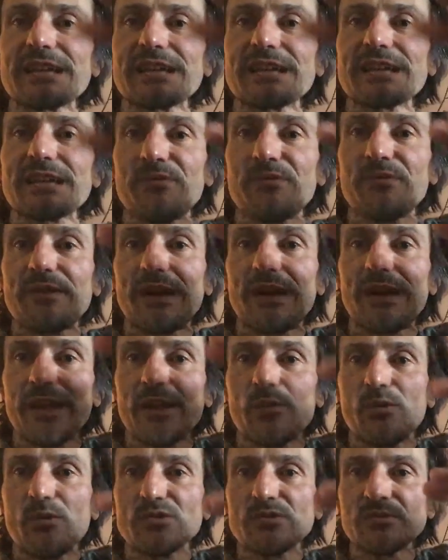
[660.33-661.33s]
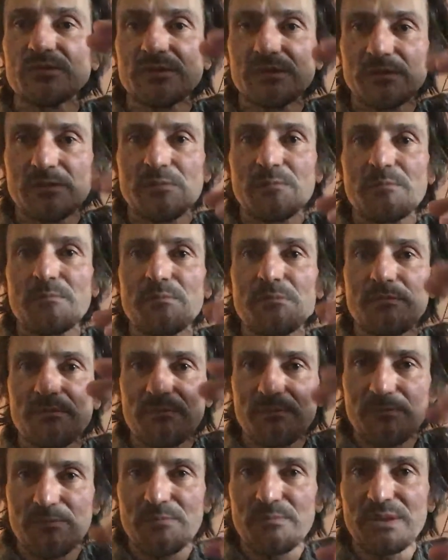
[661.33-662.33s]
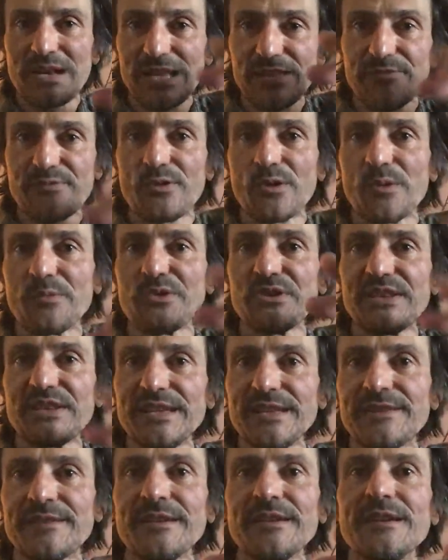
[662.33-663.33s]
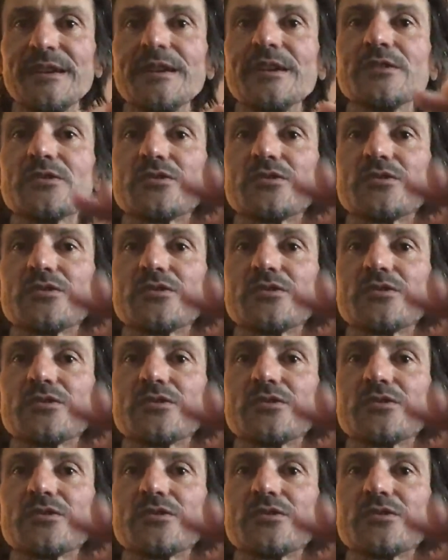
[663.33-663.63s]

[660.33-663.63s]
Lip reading: of aero platform you need to